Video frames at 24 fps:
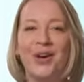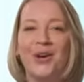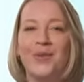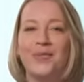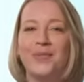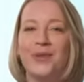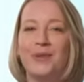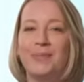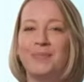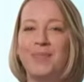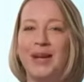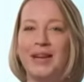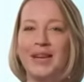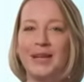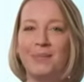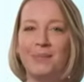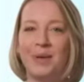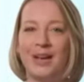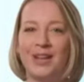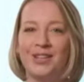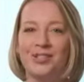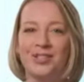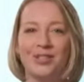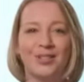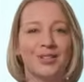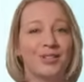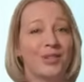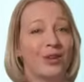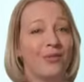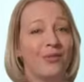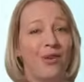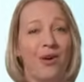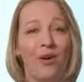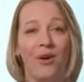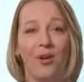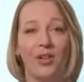For many patients
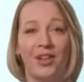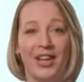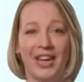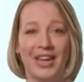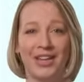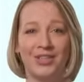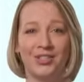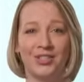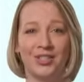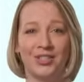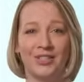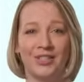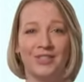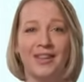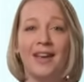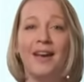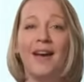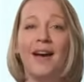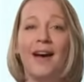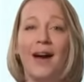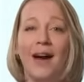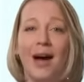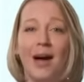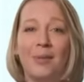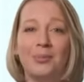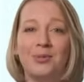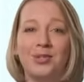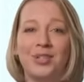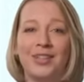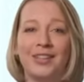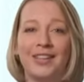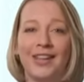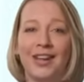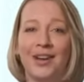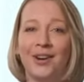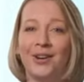of all ages,
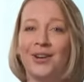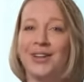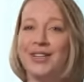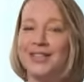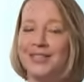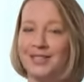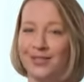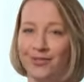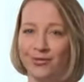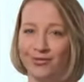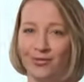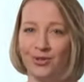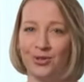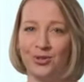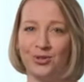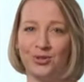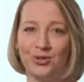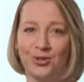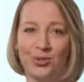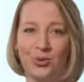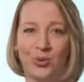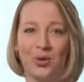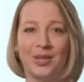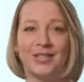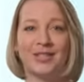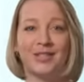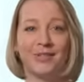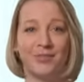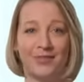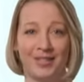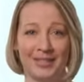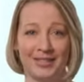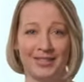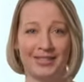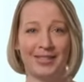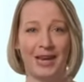Option Care is the first choice of
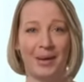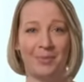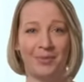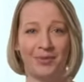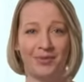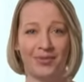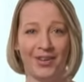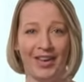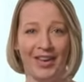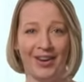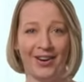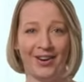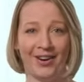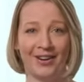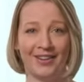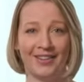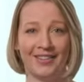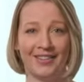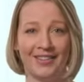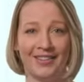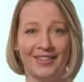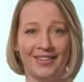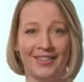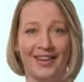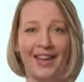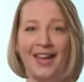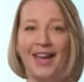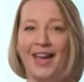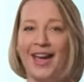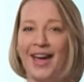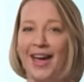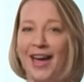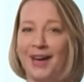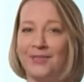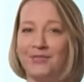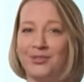this type of care.
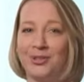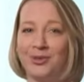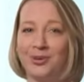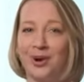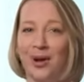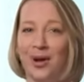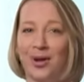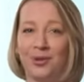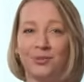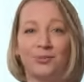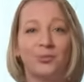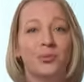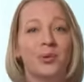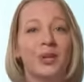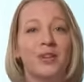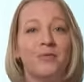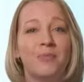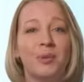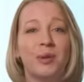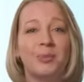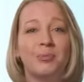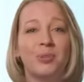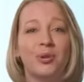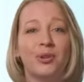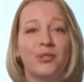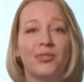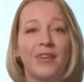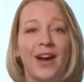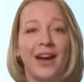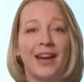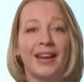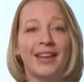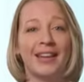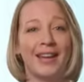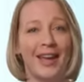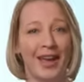After all, we've been
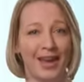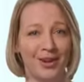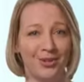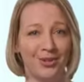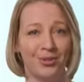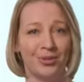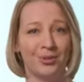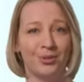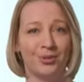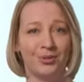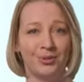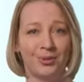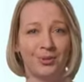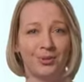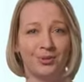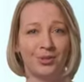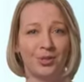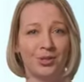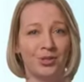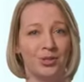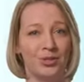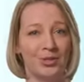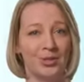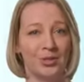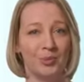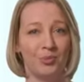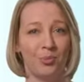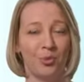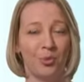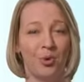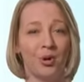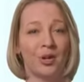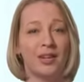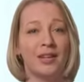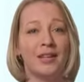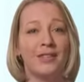providing enteral nutrition
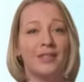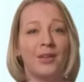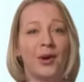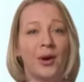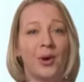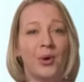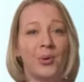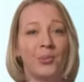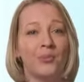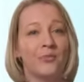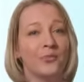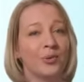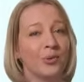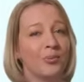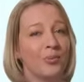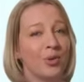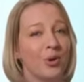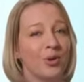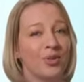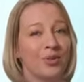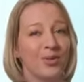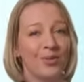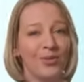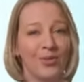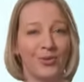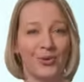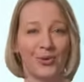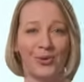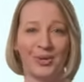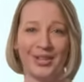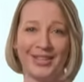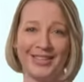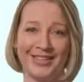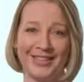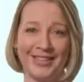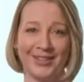support in the home for more than
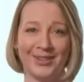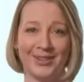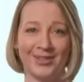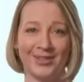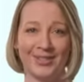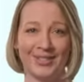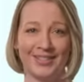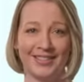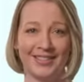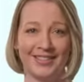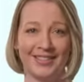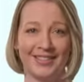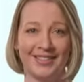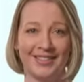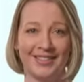30 years.